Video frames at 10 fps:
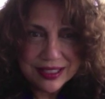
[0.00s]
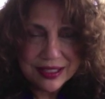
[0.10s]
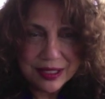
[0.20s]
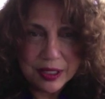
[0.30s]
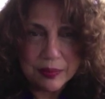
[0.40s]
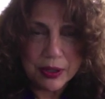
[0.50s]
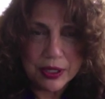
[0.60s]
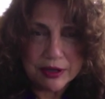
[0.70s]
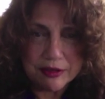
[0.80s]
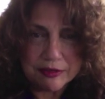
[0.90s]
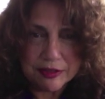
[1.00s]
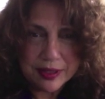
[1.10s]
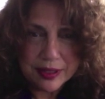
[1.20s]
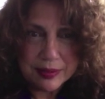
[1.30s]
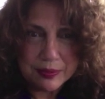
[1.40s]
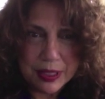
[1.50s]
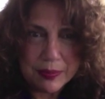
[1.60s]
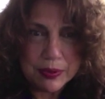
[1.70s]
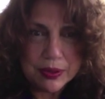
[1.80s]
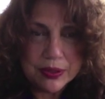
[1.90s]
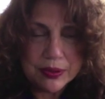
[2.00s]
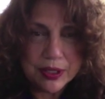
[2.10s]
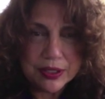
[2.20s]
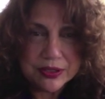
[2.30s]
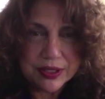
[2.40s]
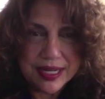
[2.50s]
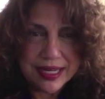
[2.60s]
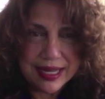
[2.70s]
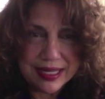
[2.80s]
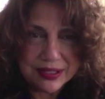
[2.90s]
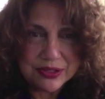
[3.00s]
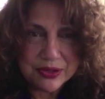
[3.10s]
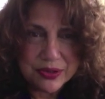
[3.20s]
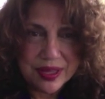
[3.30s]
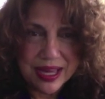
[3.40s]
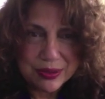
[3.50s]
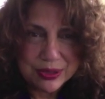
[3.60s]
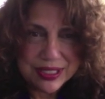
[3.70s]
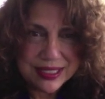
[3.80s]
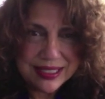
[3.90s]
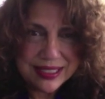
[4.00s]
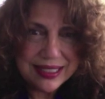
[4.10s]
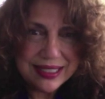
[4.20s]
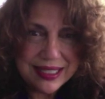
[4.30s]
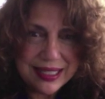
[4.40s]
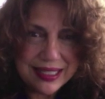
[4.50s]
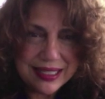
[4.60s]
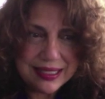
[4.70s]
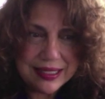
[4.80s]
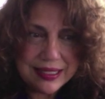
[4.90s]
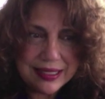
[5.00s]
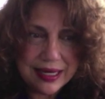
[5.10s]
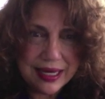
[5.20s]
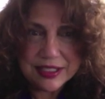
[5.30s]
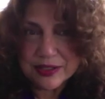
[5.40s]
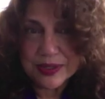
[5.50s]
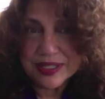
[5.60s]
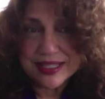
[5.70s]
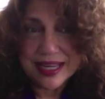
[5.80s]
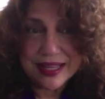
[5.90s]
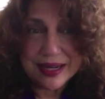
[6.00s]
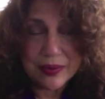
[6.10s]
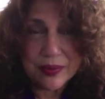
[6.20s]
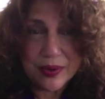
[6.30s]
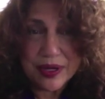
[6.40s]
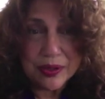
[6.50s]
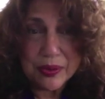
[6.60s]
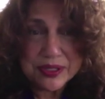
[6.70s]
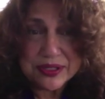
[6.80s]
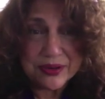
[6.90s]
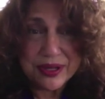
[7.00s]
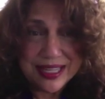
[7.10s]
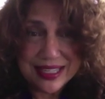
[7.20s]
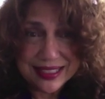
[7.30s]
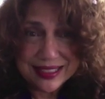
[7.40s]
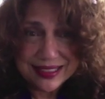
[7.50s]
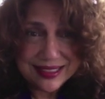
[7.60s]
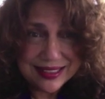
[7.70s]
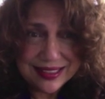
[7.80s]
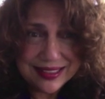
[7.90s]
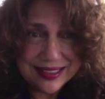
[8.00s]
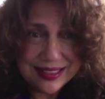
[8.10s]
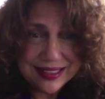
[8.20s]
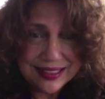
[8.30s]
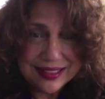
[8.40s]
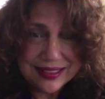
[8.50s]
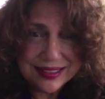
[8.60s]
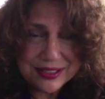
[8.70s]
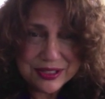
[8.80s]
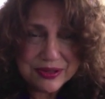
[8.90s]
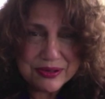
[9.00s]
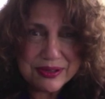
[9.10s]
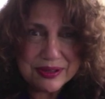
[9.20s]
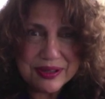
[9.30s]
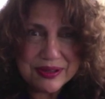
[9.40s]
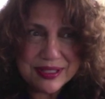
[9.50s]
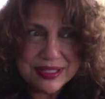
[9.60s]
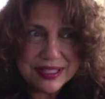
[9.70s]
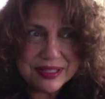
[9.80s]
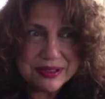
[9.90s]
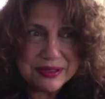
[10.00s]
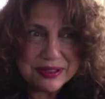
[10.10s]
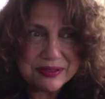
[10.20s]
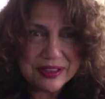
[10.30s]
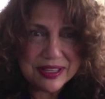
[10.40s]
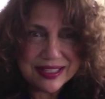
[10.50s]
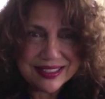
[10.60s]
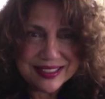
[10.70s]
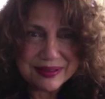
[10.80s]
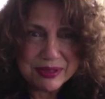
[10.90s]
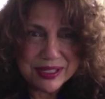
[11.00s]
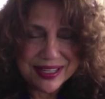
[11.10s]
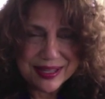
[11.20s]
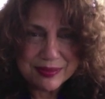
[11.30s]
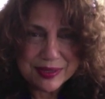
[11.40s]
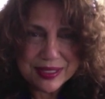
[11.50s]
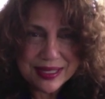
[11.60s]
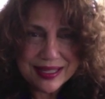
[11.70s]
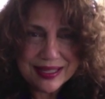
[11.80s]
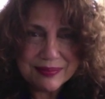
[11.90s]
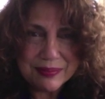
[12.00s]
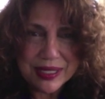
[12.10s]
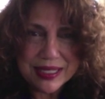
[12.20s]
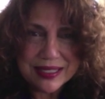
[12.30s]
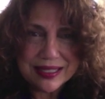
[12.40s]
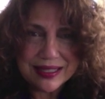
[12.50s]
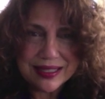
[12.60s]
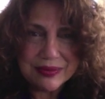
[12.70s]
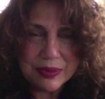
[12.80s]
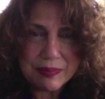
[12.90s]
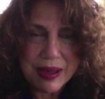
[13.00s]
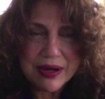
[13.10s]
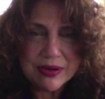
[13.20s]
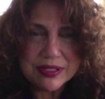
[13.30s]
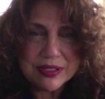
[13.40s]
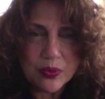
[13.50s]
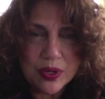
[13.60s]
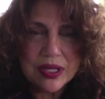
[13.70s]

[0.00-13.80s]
on the part of people who are trying to get the truth out. And I just want to say that we don't always agree. Truth, it's an elusive thing sometimes. But what matters is